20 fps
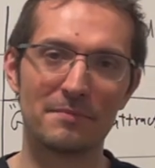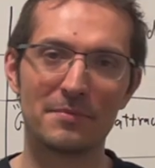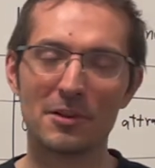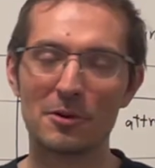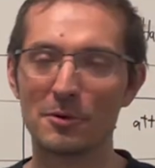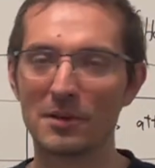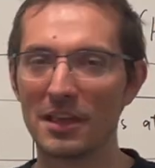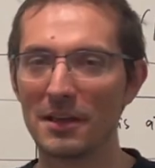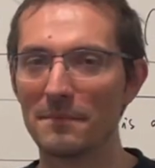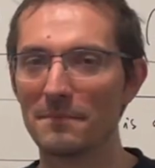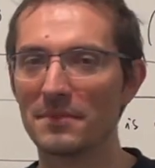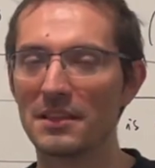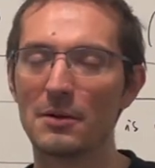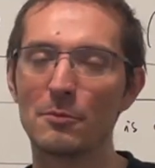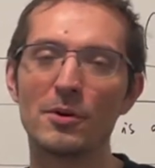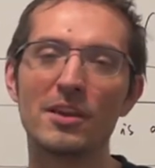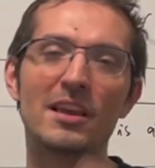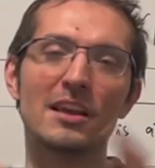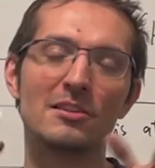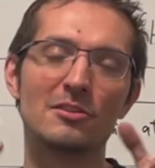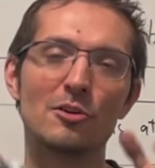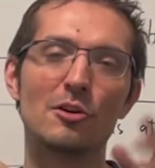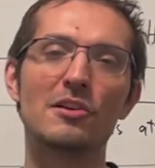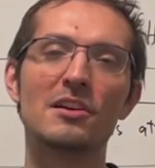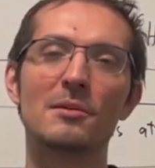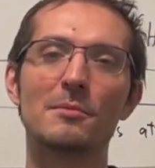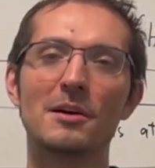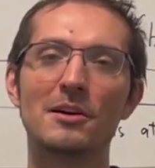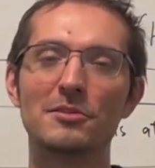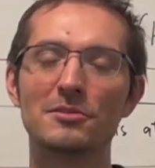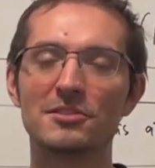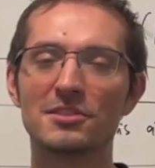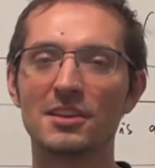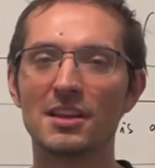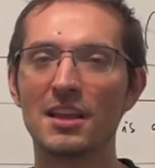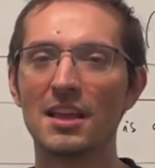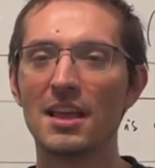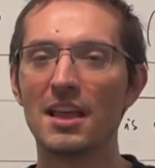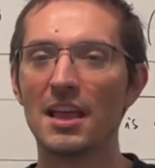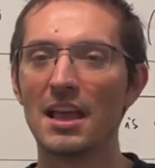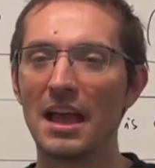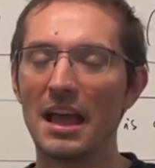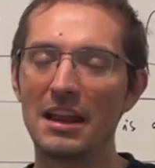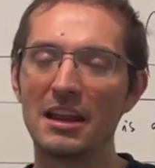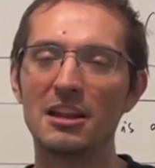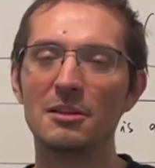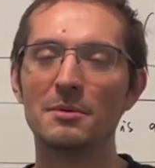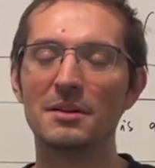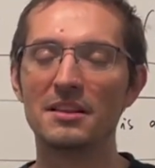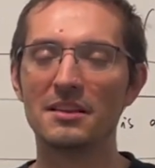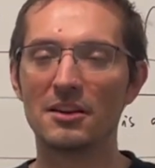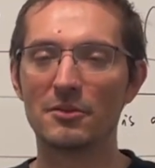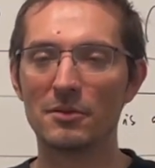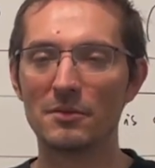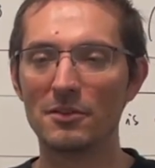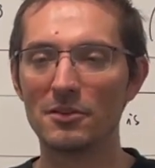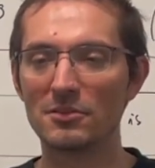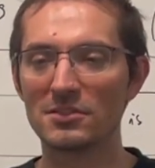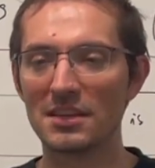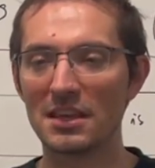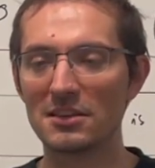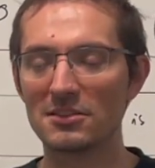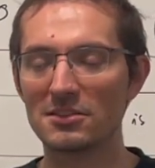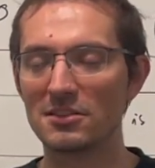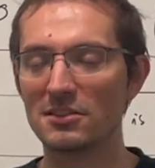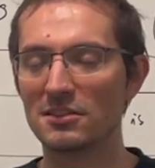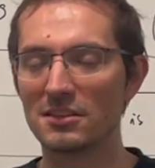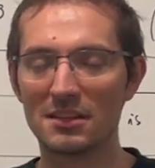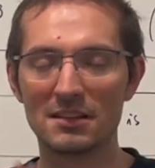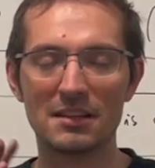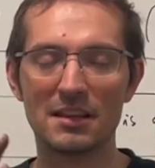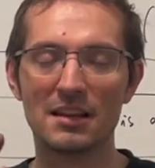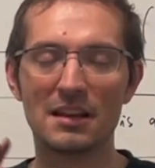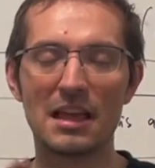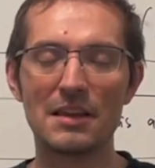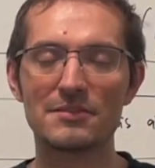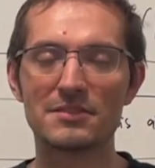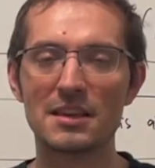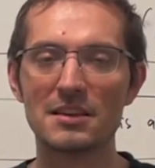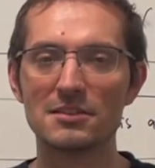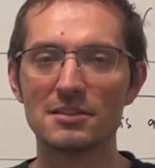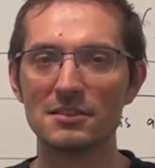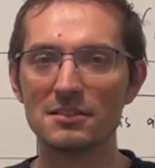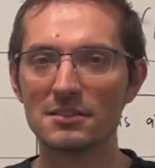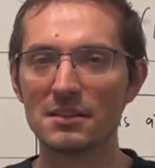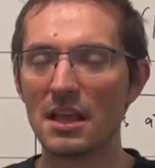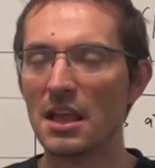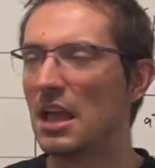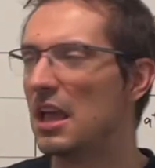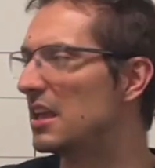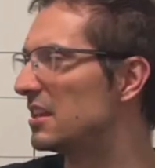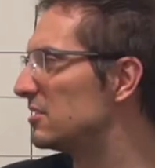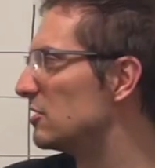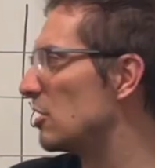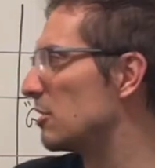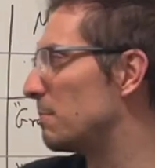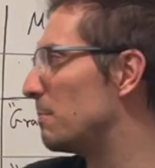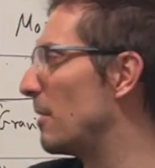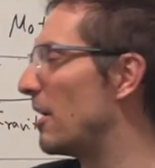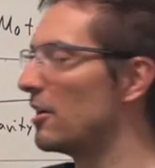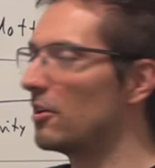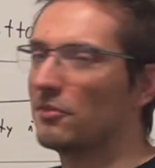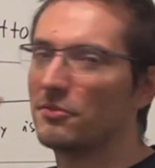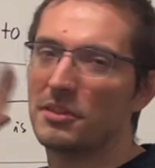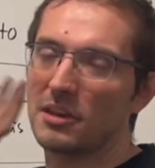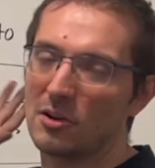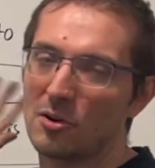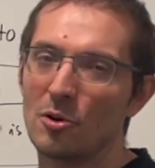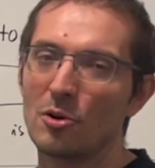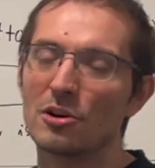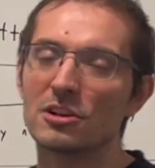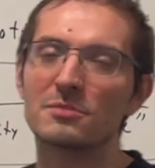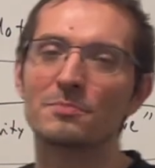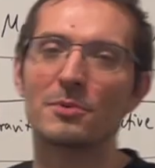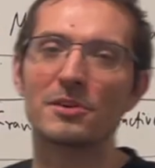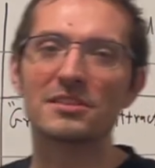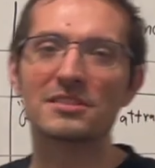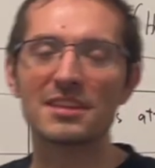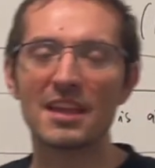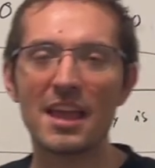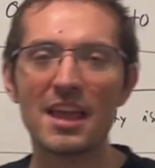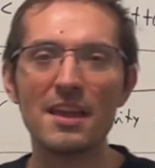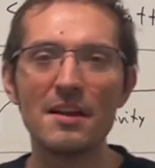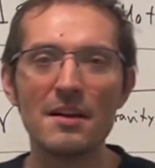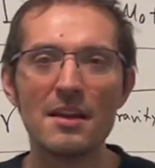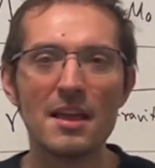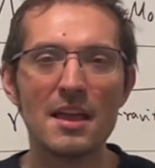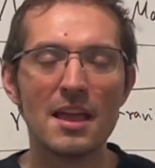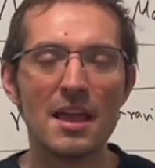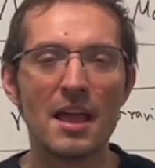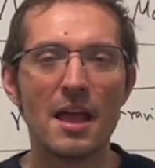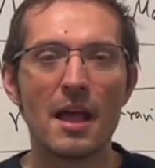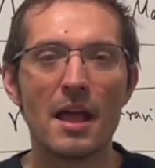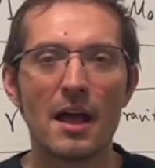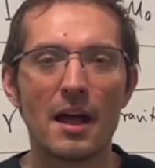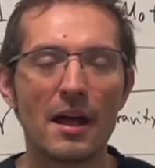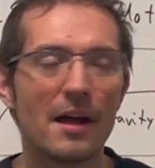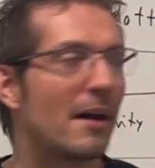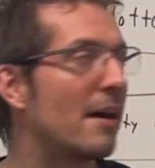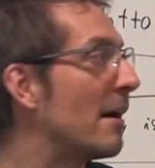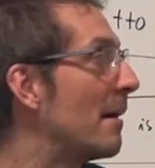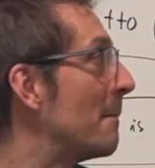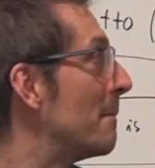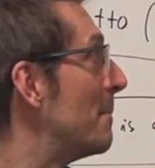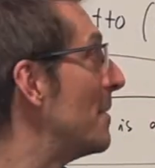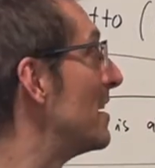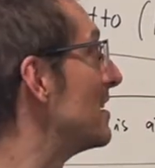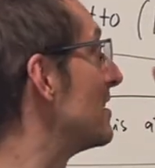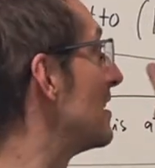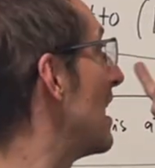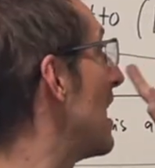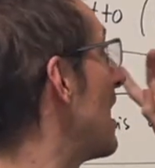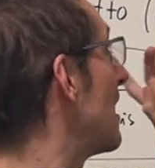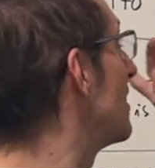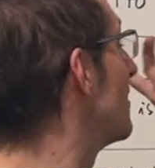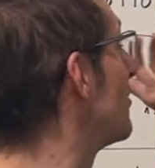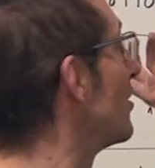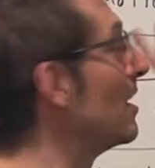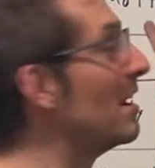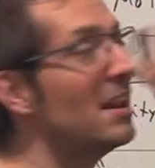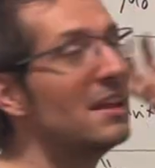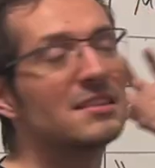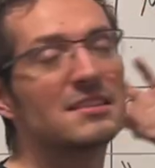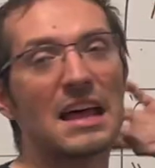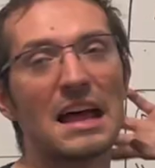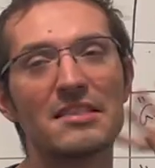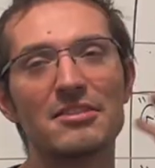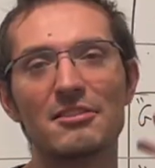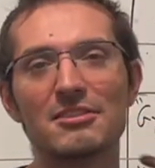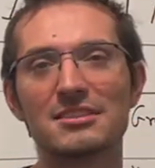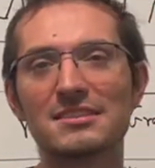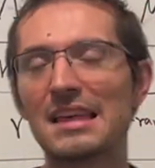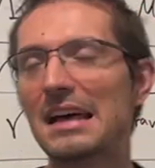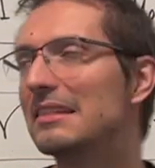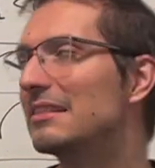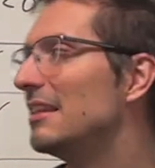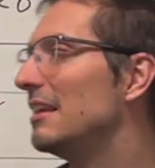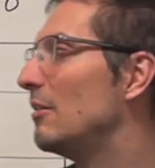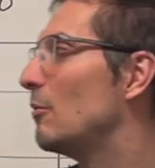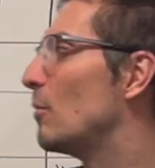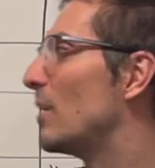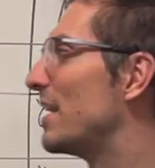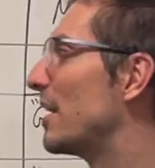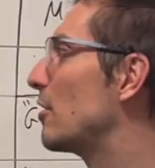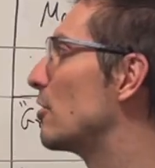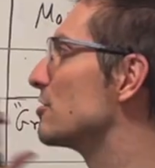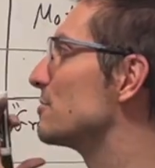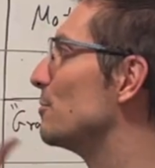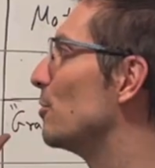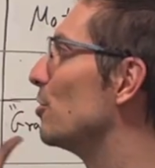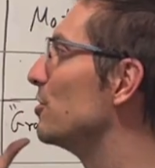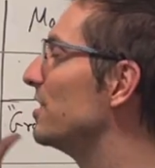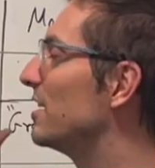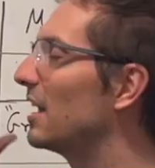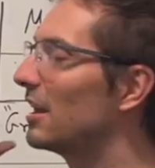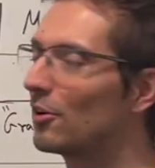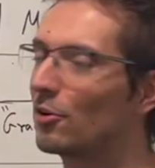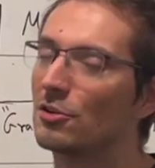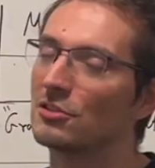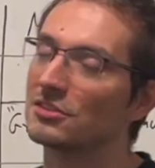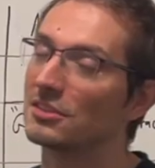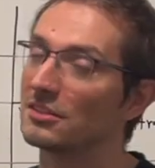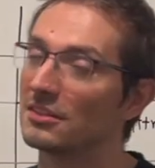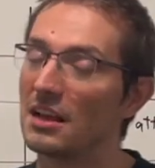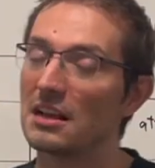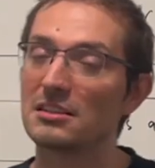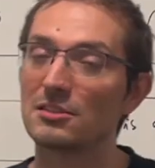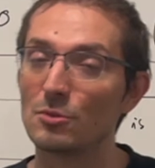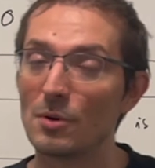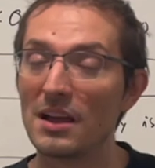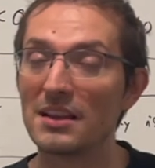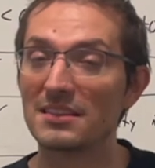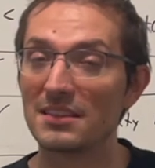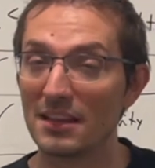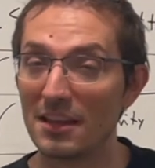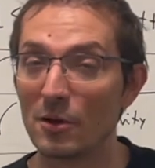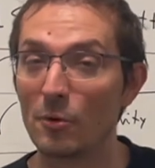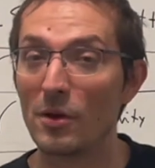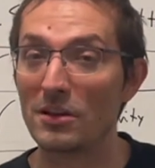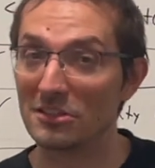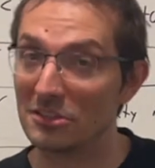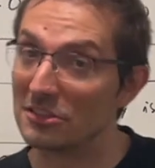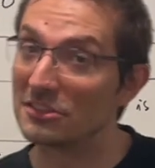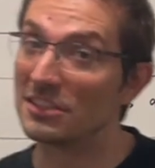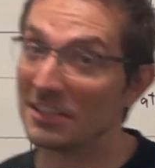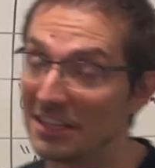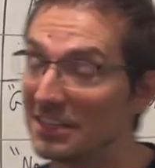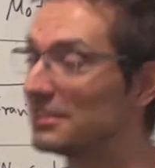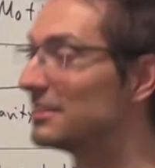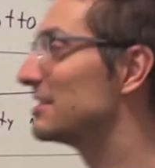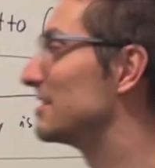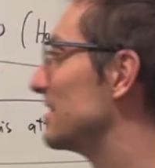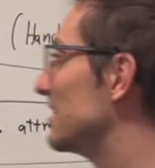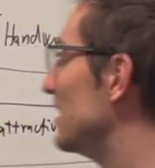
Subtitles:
okay? That we can talk about a little bit in the review sessions, in the live sessions. It's not part of the course per se, but at the very least, understanding what a cosmological constant does to Einstein equations is.